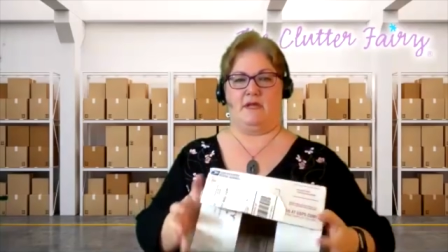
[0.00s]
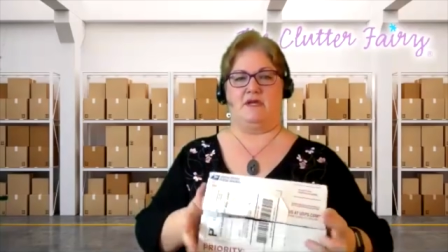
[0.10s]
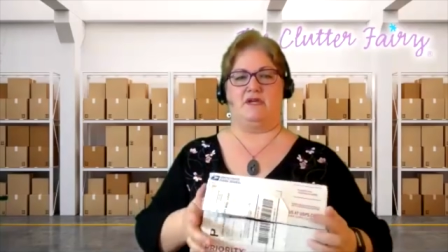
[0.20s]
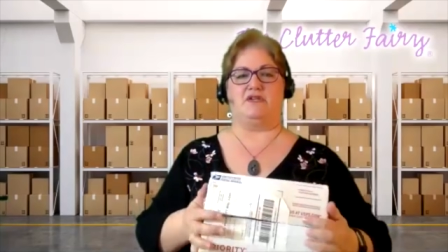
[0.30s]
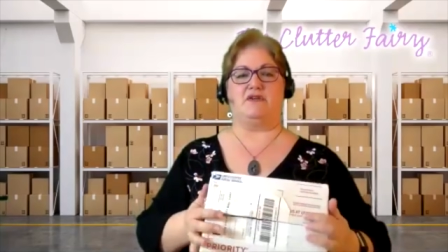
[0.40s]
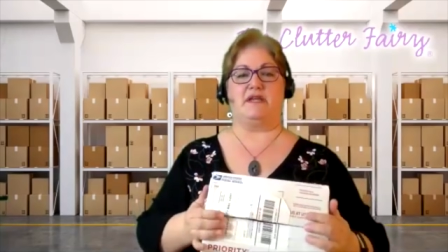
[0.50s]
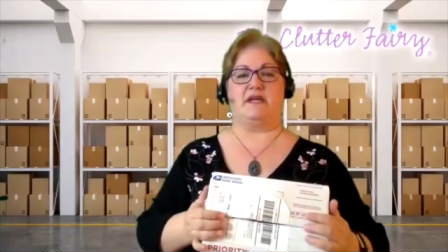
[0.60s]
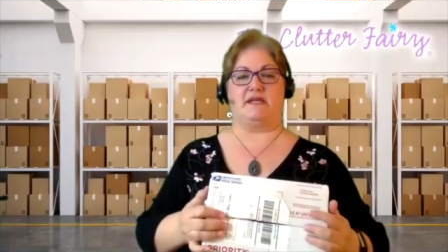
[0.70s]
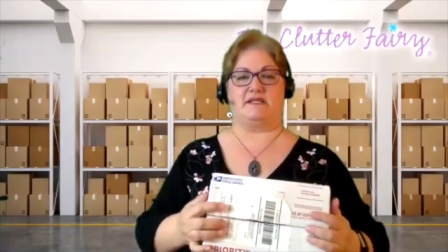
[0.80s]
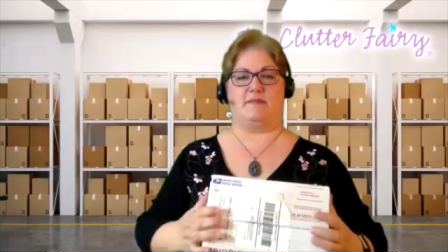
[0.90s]
you do
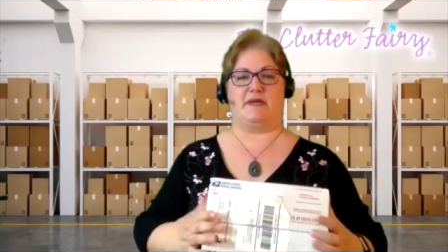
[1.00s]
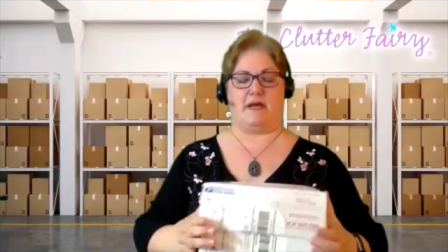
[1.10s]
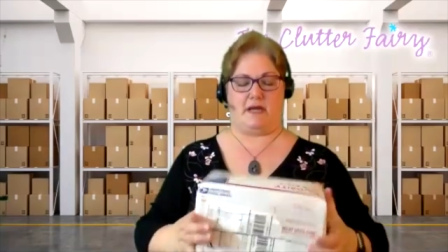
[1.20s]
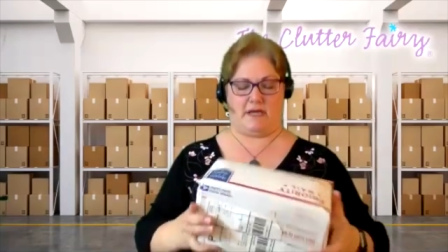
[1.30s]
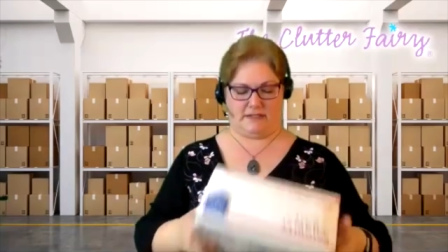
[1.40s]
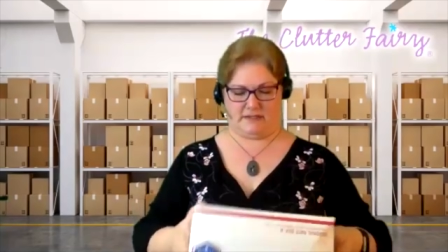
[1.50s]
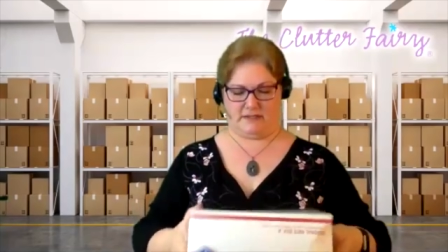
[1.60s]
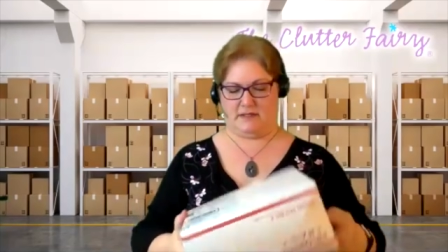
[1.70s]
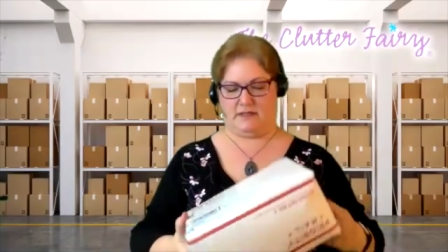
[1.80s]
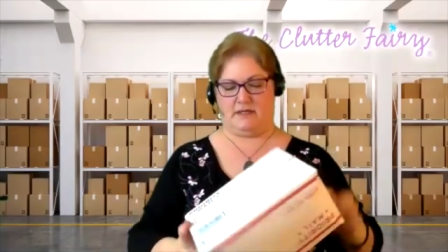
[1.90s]
this because,
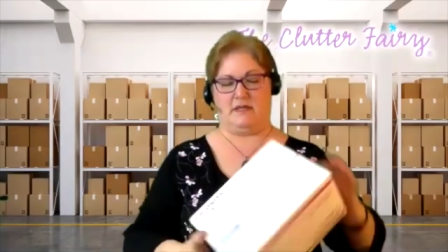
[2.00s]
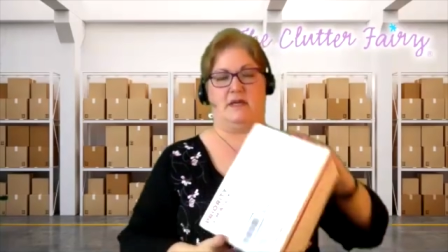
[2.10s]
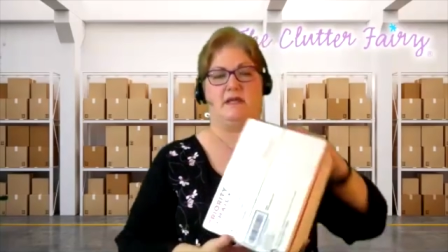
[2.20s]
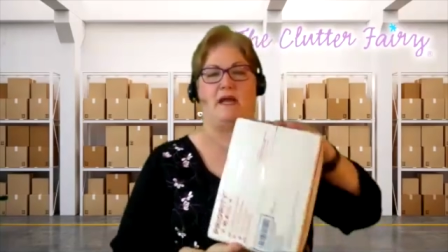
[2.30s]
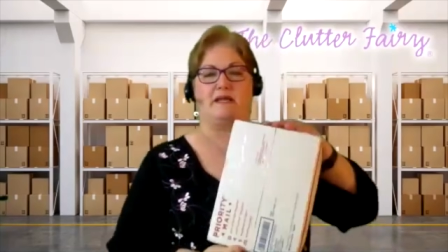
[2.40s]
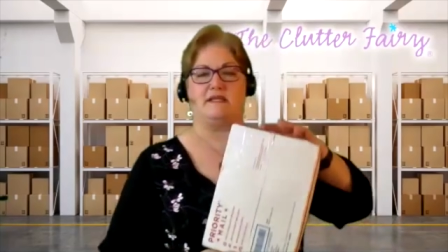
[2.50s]
like